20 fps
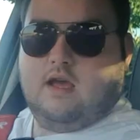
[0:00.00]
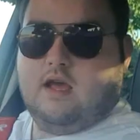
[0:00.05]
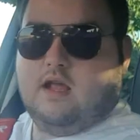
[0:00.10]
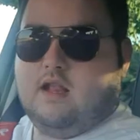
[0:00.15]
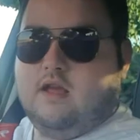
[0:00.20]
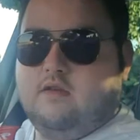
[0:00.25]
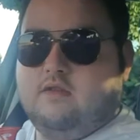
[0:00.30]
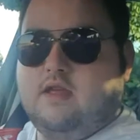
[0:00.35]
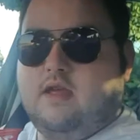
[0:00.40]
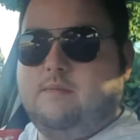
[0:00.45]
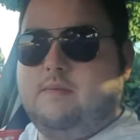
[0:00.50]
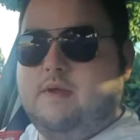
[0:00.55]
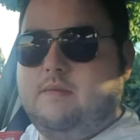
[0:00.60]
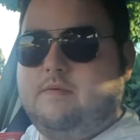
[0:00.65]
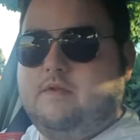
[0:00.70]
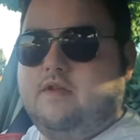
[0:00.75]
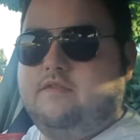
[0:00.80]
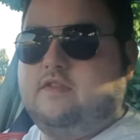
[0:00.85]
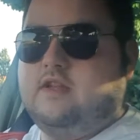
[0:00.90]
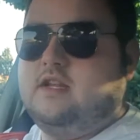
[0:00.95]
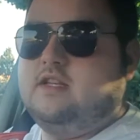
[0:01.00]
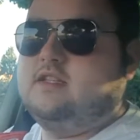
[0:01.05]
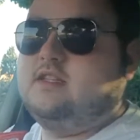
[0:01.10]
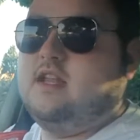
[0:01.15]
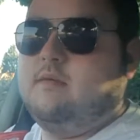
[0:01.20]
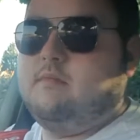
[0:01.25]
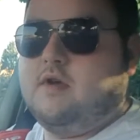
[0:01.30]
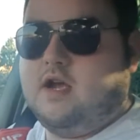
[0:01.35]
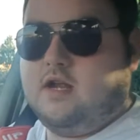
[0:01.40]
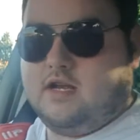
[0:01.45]
Hello there people of the
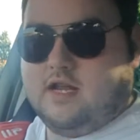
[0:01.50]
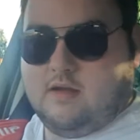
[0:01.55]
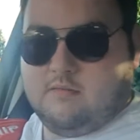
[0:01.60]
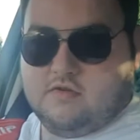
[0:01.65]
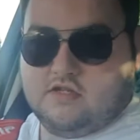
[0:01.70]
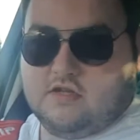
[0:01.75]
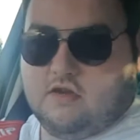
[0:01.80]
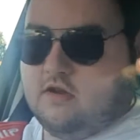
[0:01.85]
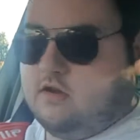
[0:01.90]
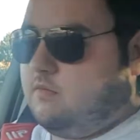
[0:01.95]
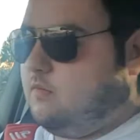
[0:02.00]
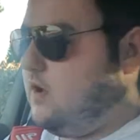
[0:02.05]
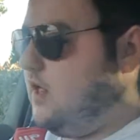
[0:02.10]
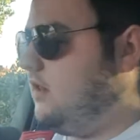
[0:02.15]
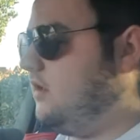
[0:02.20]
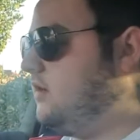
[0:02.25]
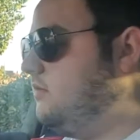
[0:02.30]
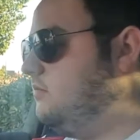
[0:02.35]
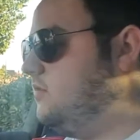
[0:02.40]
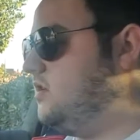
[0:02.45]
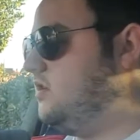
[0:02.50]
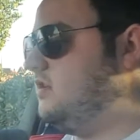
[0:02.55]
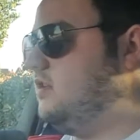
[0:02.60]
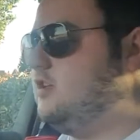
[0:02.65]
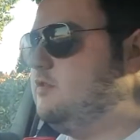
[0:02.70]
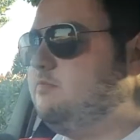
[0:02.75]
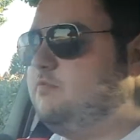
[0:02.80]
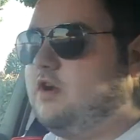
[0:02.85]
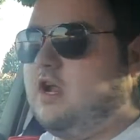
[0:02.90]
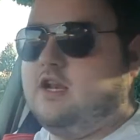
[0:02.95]
internet, my name is Owen and welcome to
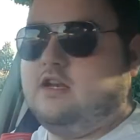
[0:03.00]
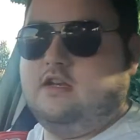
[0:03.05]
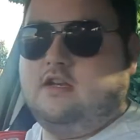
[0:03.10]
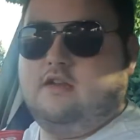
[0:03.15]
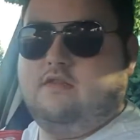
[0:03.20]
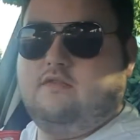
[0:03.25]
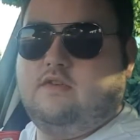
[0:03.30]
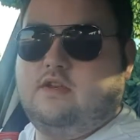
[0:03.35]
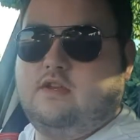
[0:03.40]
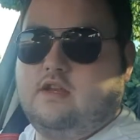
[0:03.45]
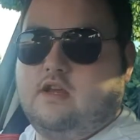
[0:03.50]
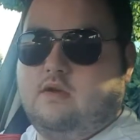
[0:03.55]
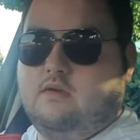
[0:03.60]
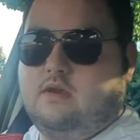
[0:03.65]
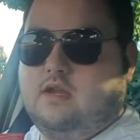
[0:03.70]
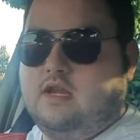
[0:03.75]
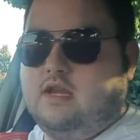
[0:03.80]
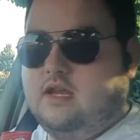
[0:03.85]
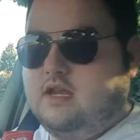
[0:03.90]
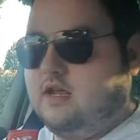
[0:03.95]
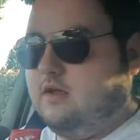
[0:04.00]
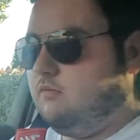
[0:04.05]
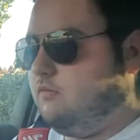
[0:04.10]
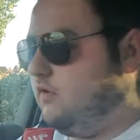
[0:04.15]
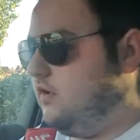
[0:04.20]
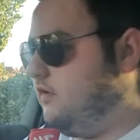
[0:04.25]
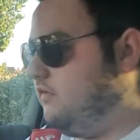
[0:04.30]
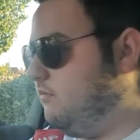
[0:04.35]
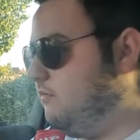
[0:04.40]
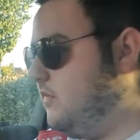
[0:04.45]
this brand new video here
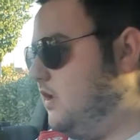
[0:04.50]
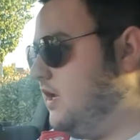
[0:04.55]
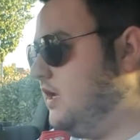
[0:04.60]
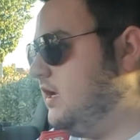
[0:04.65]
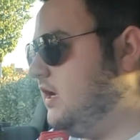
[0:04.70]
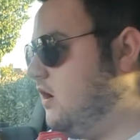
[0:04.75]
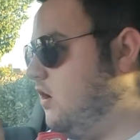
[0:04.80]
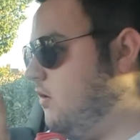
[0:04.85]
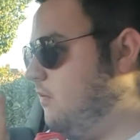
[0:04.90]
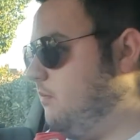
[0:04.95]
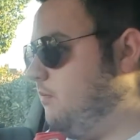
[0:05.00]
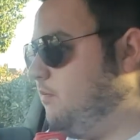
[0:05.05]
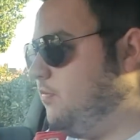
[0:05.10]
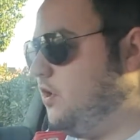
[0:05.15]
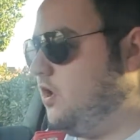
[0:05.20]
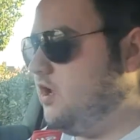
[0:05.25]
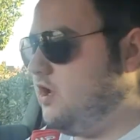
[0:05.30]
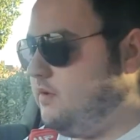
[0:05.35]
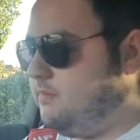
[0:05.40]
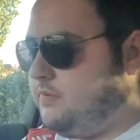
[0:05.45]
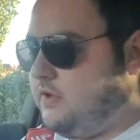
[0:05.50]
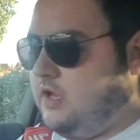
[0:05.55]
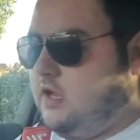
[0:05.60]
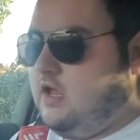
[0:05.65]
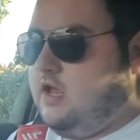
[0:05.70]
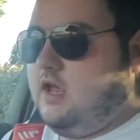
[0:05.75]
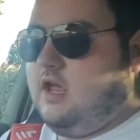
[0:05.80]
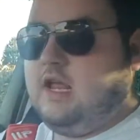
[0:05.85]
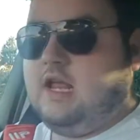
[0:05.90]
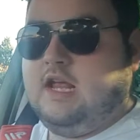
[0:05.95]
with me on Blurb
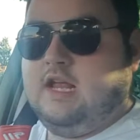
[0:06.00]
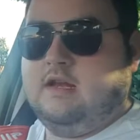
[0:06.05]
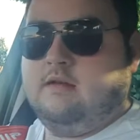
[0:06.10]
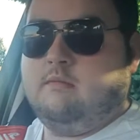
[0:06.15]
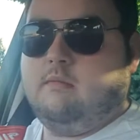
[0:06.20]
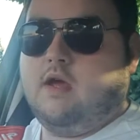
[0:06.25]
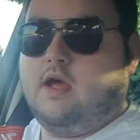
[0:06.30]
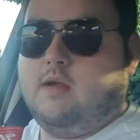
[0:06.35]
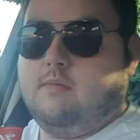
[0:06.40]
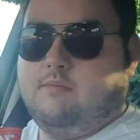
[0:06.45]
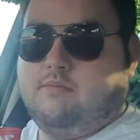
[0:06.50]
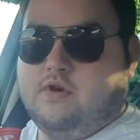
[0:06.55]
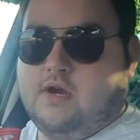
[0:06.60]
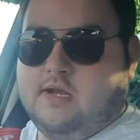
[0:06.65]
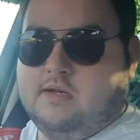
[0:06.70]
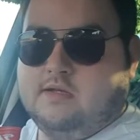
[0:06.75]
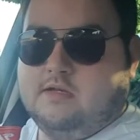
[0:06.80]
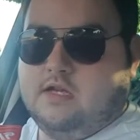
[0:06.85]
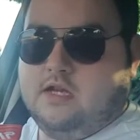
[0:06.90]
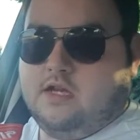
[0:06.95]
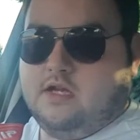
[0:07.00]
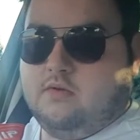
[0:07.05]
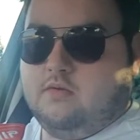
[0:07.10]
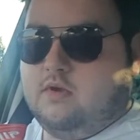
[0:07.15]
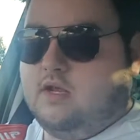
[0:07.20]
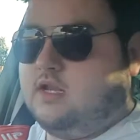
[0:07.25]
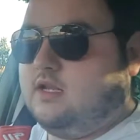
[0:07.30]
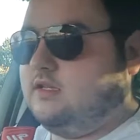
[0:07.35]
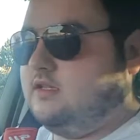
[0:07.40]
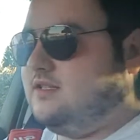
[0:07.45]
in my brand
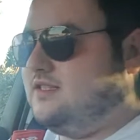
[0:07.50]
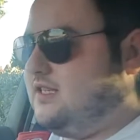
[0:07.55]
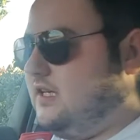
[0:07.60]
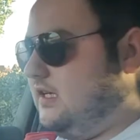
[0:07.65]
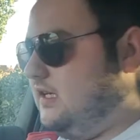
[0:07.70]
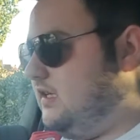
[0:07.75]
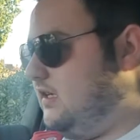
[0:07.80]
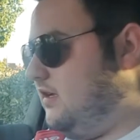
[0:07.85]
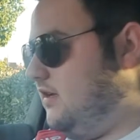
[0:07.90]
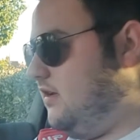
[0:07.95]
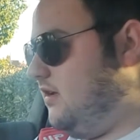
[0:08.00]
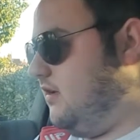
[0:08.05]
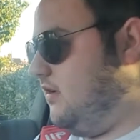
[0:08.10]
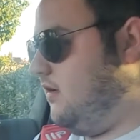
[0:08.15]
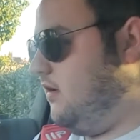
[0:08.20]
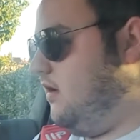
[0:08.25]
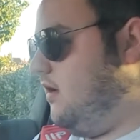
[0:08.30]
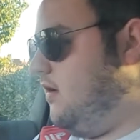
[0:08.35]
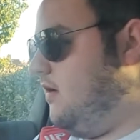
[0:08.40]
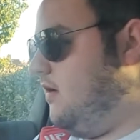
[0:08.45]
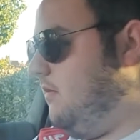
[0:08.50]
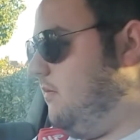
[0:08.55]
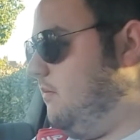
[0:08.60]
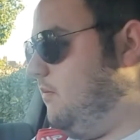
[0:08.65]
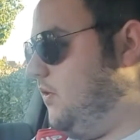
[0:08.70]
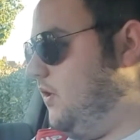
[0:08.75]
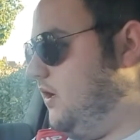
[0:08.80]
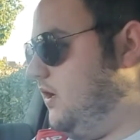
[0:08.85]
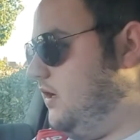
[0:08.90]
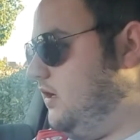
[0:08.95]
new Insignia
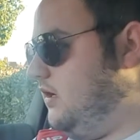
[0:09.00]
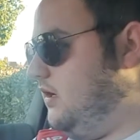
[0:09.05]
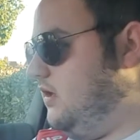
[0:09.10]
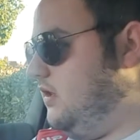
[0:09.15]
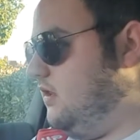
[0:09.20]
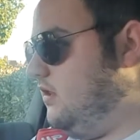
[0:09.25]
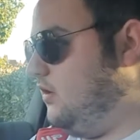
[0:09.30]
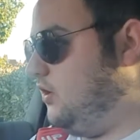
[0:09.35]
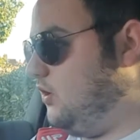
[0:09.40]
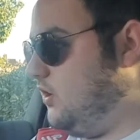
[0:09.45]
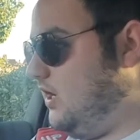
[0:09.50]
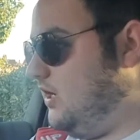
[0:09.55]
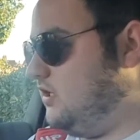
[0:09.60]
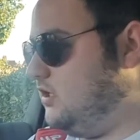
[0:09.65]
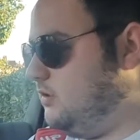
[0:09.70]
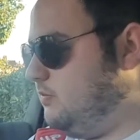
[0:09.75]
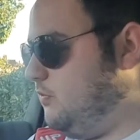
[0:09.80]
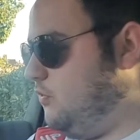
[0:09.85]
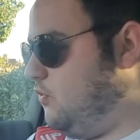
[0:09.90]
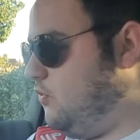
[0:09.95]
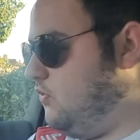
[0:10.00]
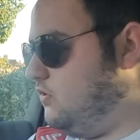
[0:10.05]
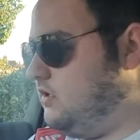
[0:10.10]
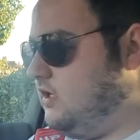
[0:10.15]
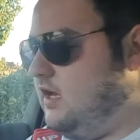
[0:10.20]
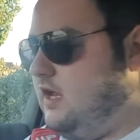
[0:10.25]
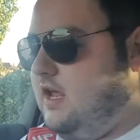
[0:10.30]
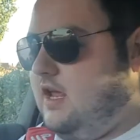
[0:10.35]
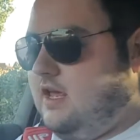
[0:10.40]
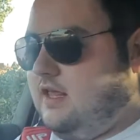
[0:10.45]
B, the Grand
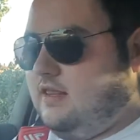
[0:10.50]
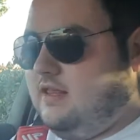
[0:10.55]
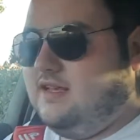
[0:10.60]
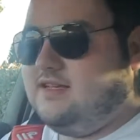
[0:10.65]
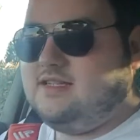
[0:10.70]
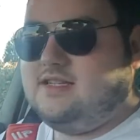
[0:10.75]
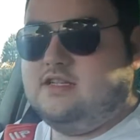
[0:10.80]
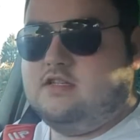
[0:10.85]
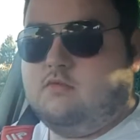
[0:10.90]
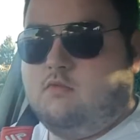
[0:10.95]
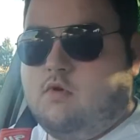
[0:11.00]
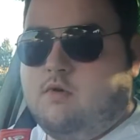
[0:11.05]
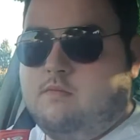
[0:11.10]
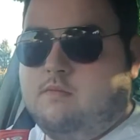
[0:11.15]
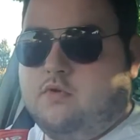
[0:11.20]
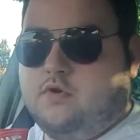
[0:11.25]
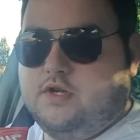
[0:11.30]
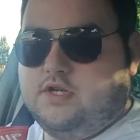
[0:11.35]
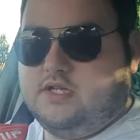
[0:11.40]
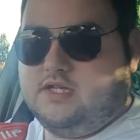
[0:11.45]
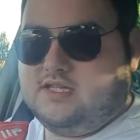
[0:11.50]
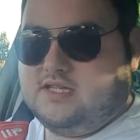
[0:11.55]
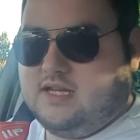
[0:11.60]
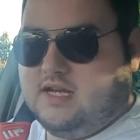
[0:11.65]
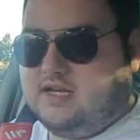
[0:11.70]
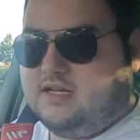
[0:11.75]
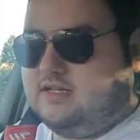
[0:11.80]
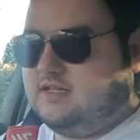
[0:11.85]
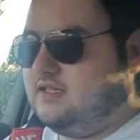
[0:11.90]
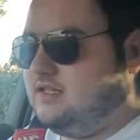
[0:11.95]
Sport. This is the
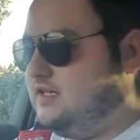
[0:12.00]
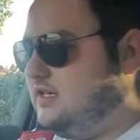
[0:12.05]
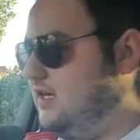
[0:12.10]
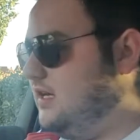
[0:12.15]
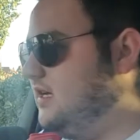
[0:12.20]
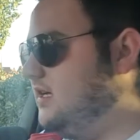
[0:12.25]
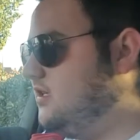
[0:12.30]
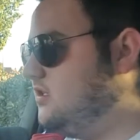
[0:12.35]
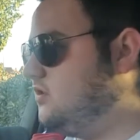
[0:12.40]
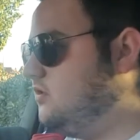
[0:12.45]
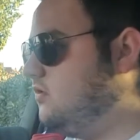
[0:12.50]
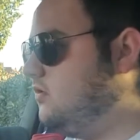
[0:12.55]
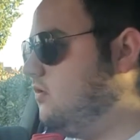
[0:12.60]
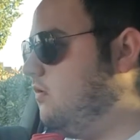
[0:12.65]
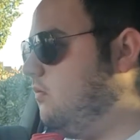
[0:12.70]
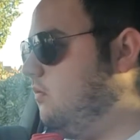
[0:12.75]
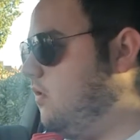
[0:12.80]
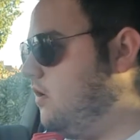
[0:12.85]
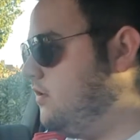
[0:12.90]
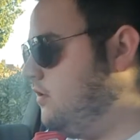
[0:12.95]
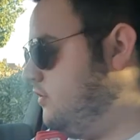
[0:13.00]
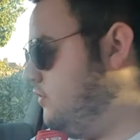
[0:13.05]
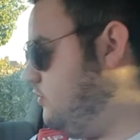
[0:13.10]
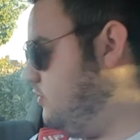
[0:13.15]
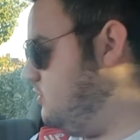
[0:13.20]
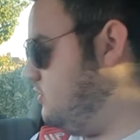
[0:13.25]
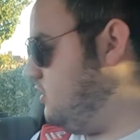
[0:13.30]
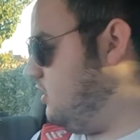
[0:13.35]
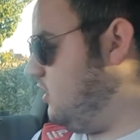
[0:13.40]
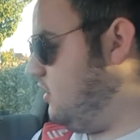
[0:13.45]
1.6 diesel
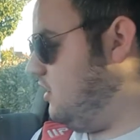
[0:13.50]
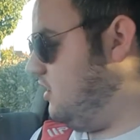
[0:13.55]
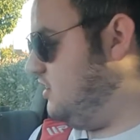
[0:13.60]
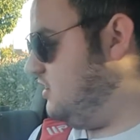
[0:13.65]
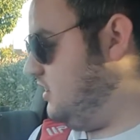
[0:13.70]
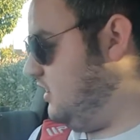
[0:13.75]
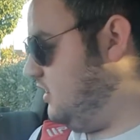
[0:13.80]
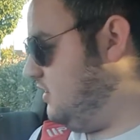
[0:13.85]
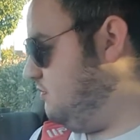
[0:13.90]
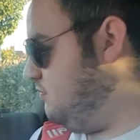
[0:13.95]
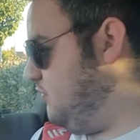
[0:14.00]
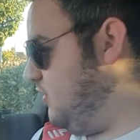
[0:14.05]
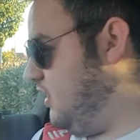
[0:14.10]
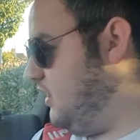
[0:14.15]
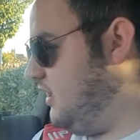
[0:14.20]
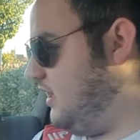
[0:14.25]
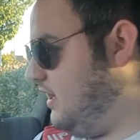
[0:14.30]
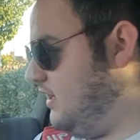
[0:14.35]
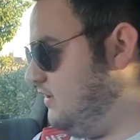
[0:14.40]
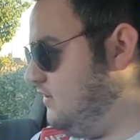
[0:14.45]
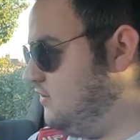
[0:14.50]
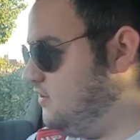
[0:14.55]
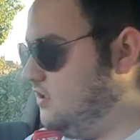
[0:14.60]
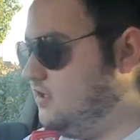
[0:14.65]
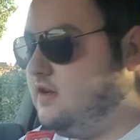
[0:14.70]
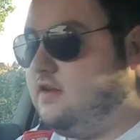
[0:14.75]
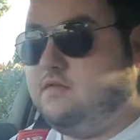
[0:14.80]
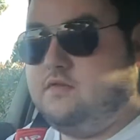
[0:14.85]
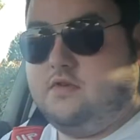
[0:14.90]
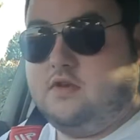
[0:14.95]
136 brake
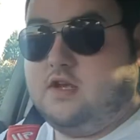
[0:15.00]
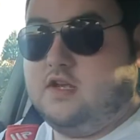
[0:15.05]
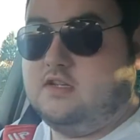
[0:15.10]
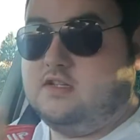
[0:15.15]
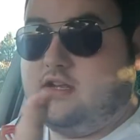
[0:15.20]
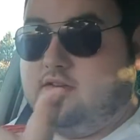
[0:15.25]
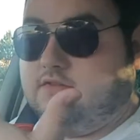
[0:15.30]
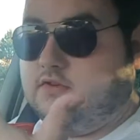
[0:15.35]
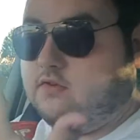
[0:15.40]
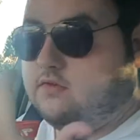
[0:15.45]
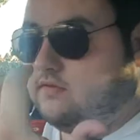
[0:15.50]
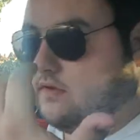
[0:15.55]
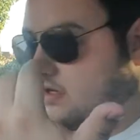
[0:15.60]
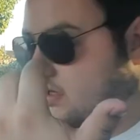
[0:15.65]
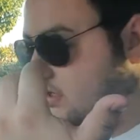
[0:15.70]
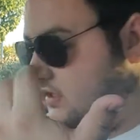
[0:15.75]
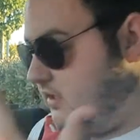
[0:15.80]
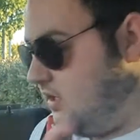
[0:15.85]
engine, if you guys haven't already